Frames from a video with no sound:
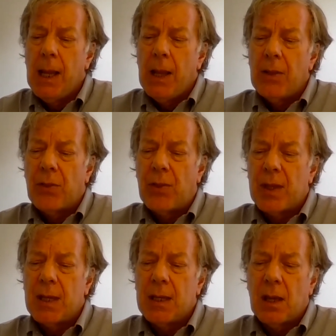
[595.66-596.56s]

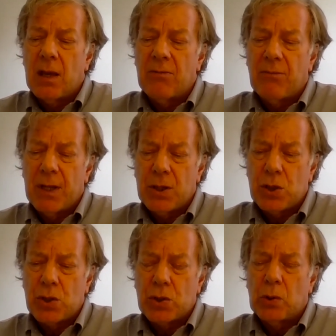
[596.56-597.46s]
The
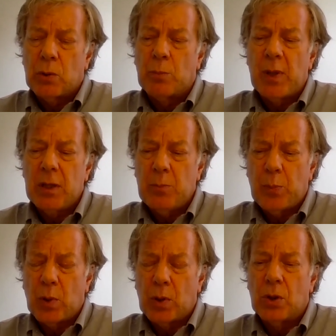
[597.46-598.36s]
eventual
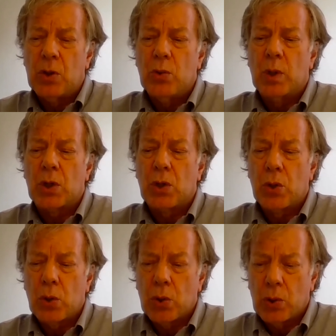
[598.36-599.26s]
people who were
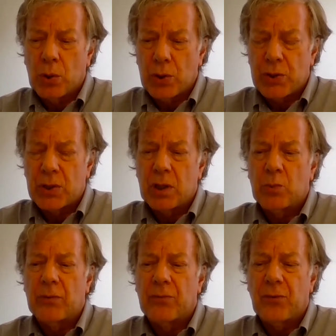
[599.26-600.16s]
caught and
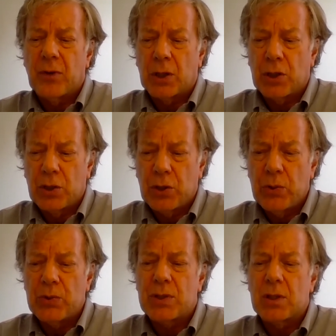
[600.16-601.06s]
were
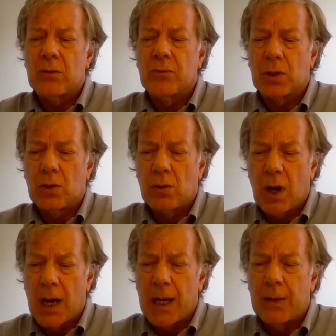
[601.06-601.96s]
accused of the
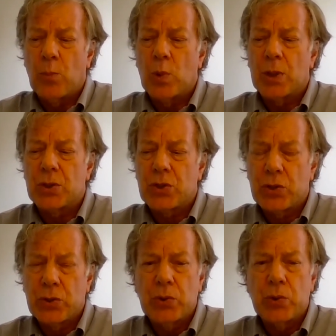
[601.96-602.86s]
crime were two